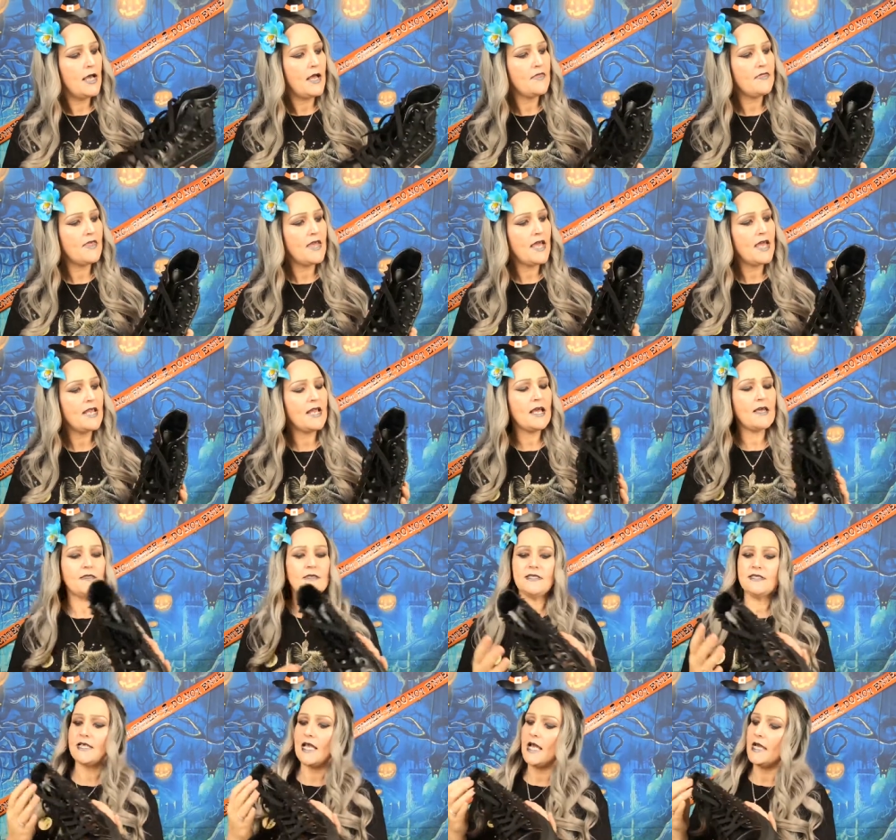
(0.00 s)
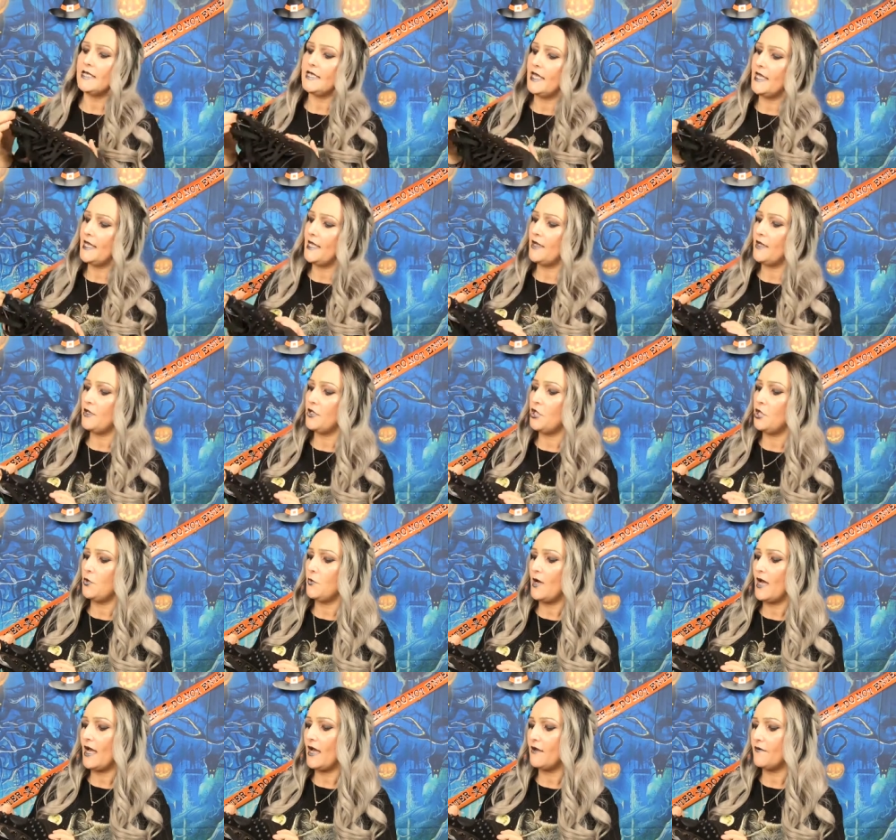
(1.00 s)
And then at the side here,
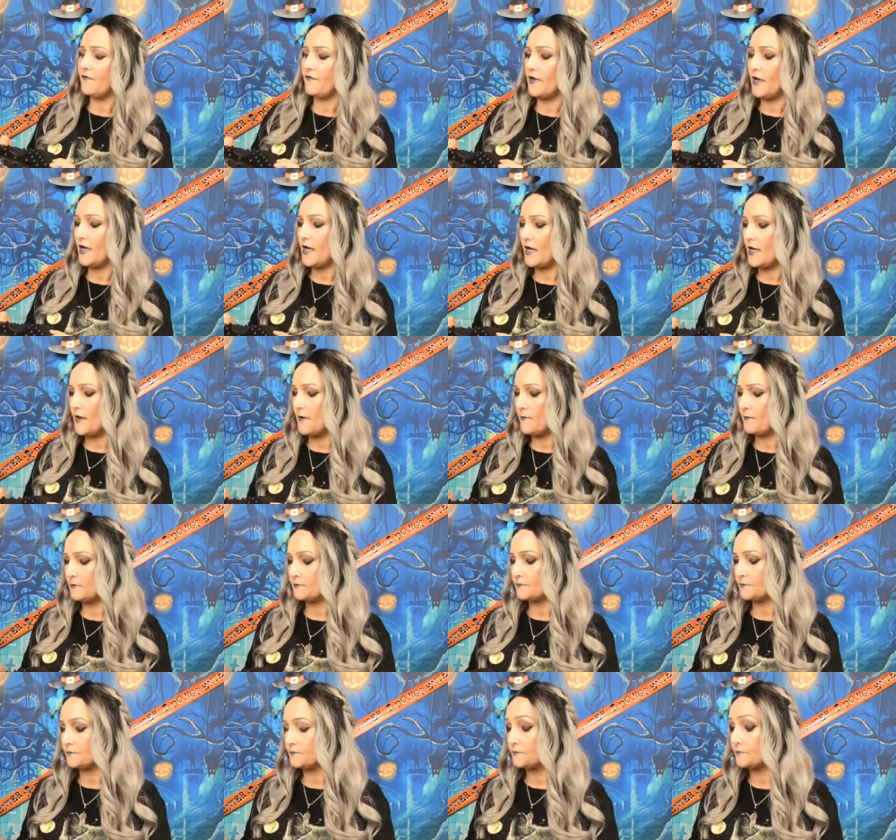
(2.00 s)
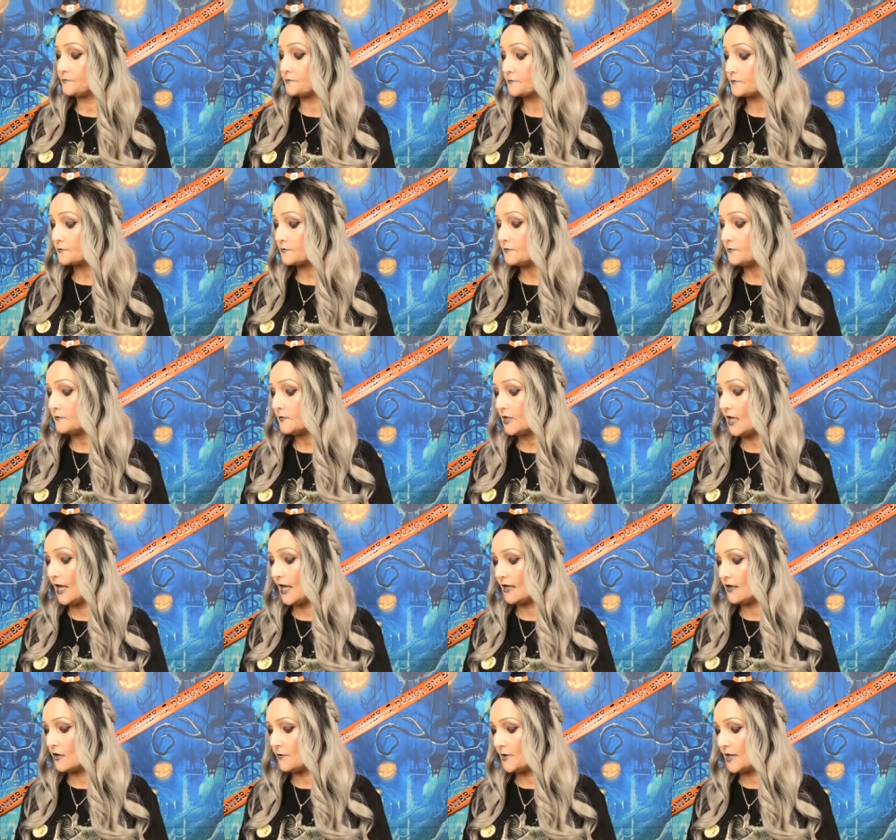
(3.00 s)
you have, um, I
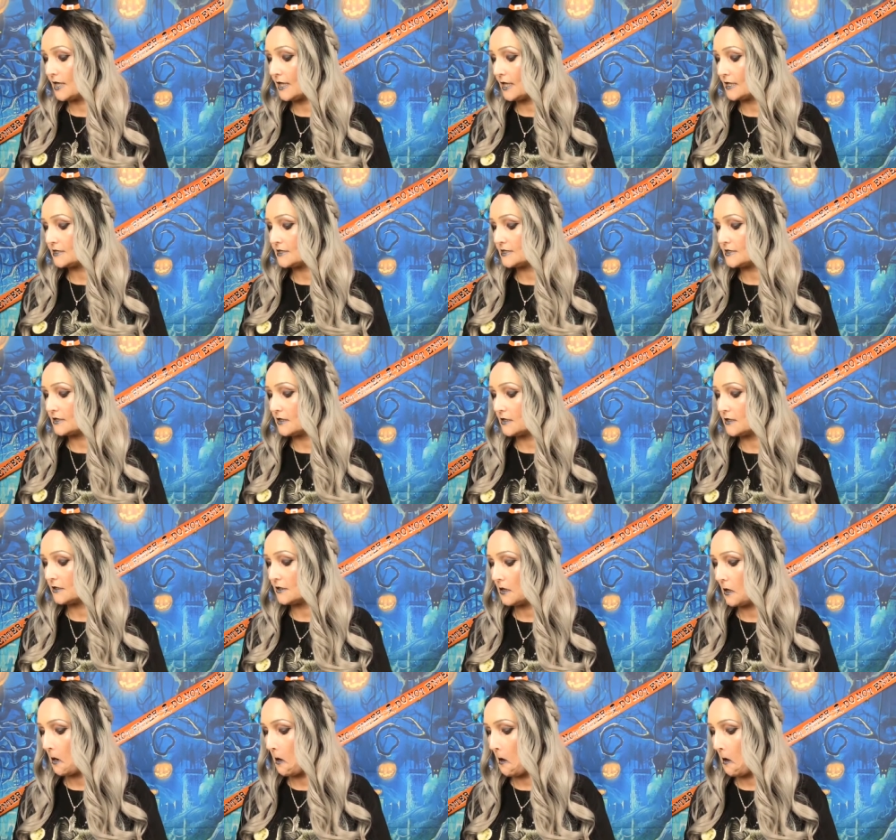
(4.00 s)
haven't got my glasses on.